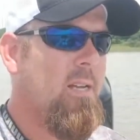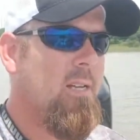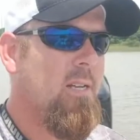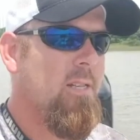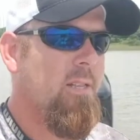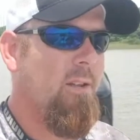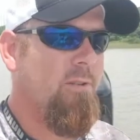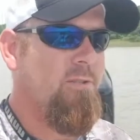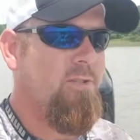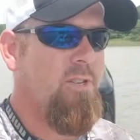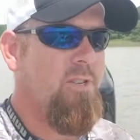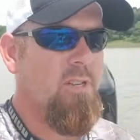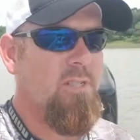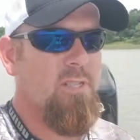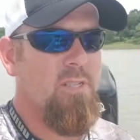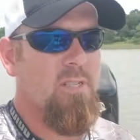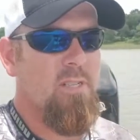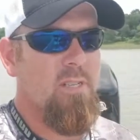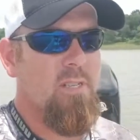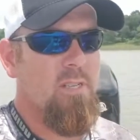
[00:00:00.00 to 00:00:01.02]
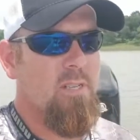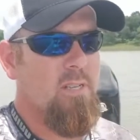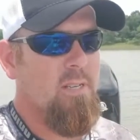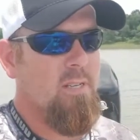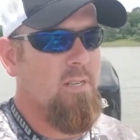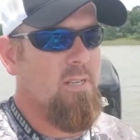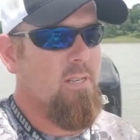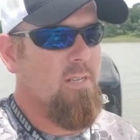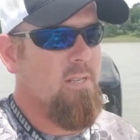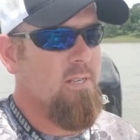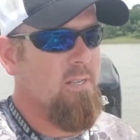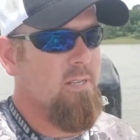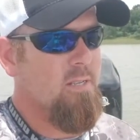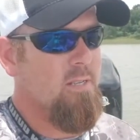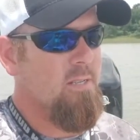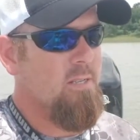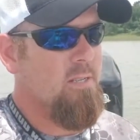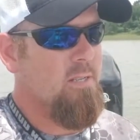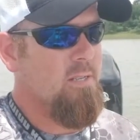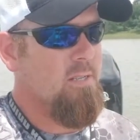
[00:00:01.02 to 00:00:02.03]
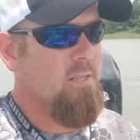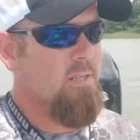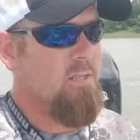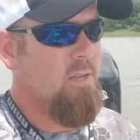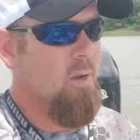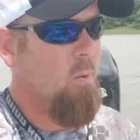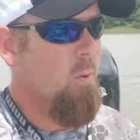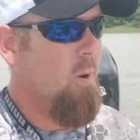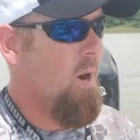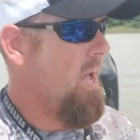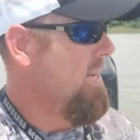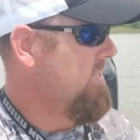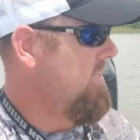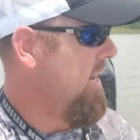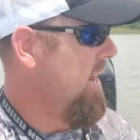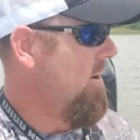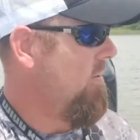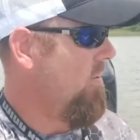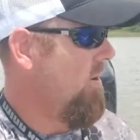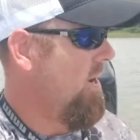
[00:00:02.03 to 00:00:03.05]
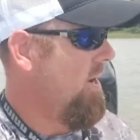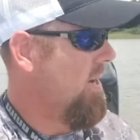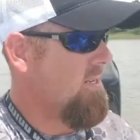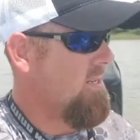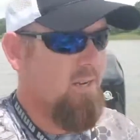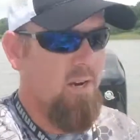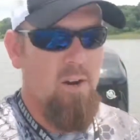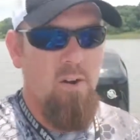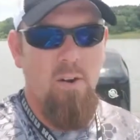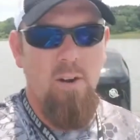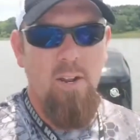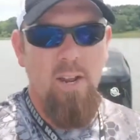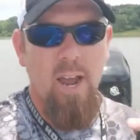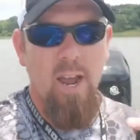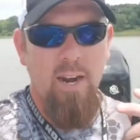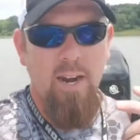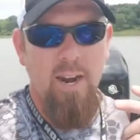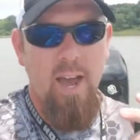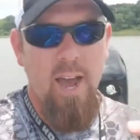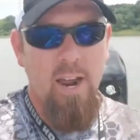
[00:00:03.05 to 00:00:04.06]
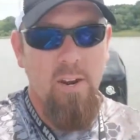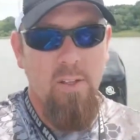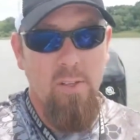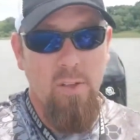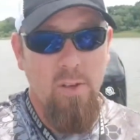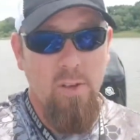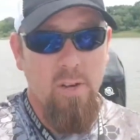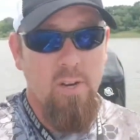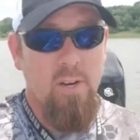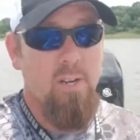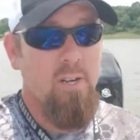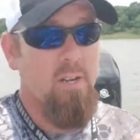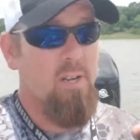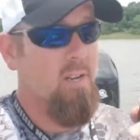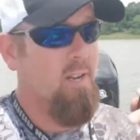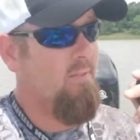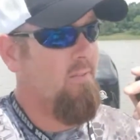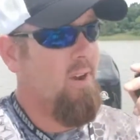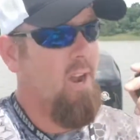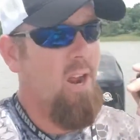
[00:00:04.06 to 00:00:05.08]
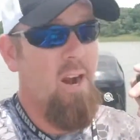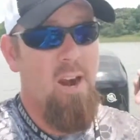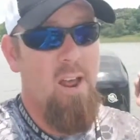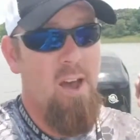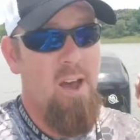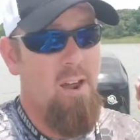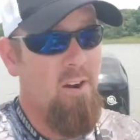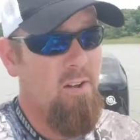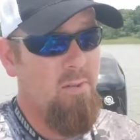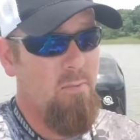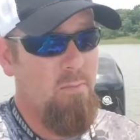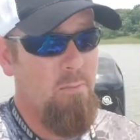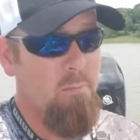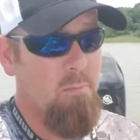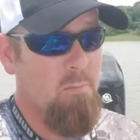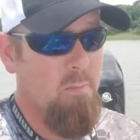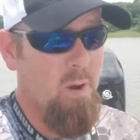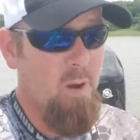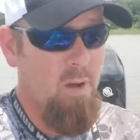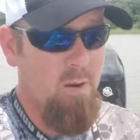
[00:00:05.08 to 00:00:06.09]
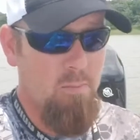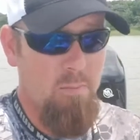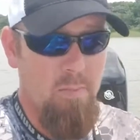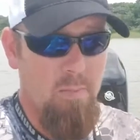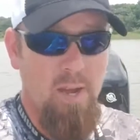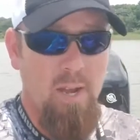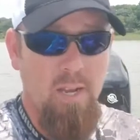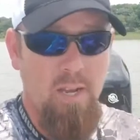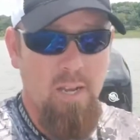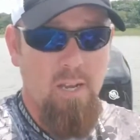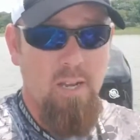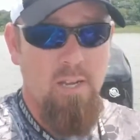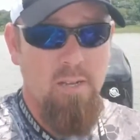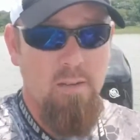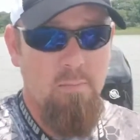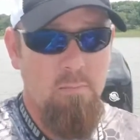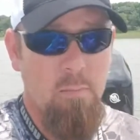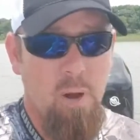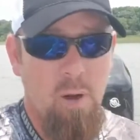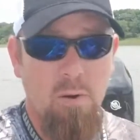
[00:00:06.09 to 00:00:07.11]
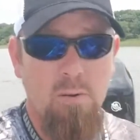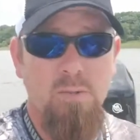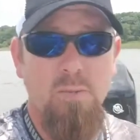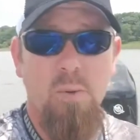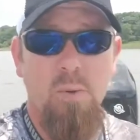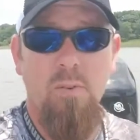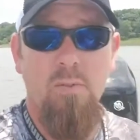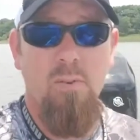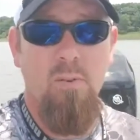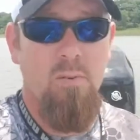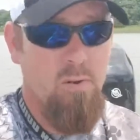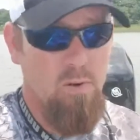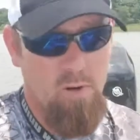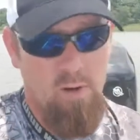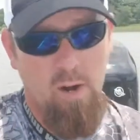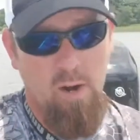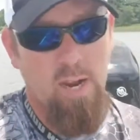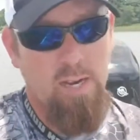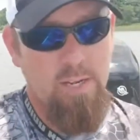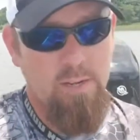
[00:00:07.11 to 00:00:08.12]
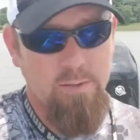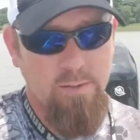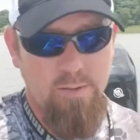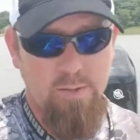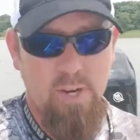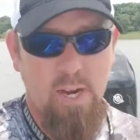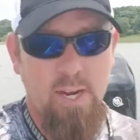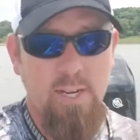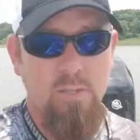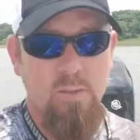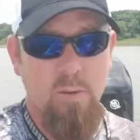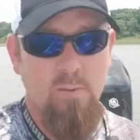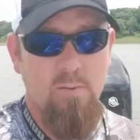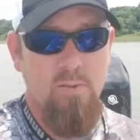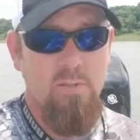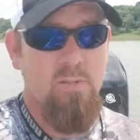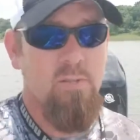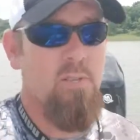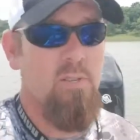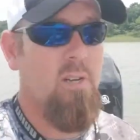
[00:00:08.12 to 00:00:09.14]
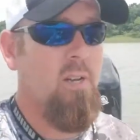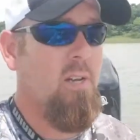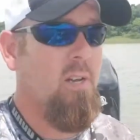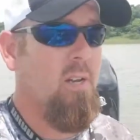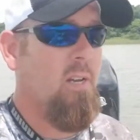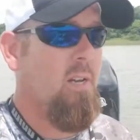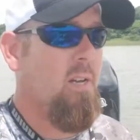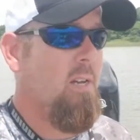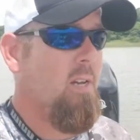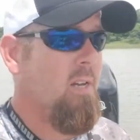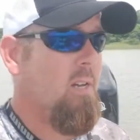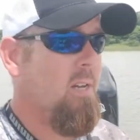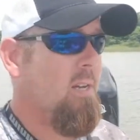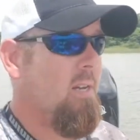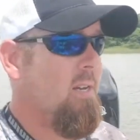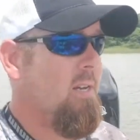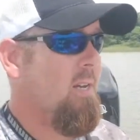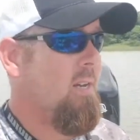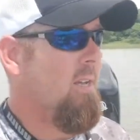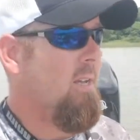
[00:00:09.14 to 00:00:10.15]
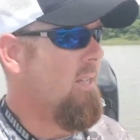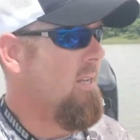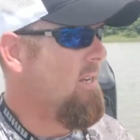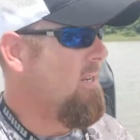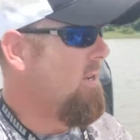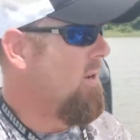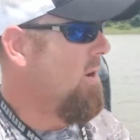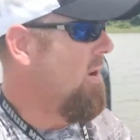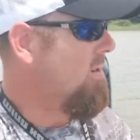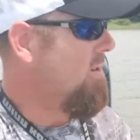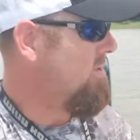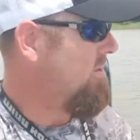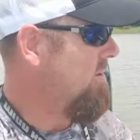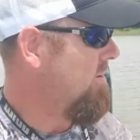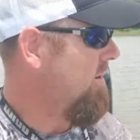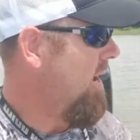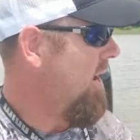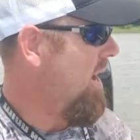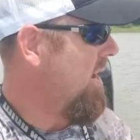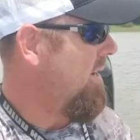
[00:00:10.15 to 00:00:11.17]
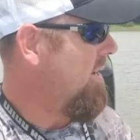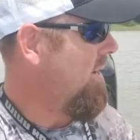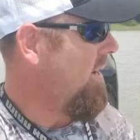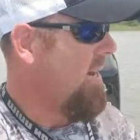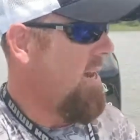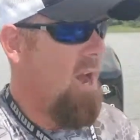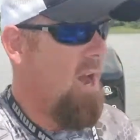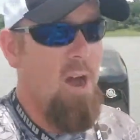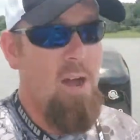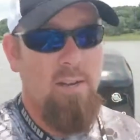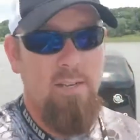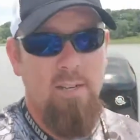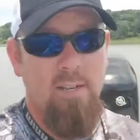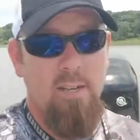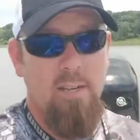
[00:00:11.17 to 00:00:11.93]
There's just so when I tie rigs, I already got a knot on the hook. I've got a knot on my barrel swivel, or I use chain swivels, and then you also got a knot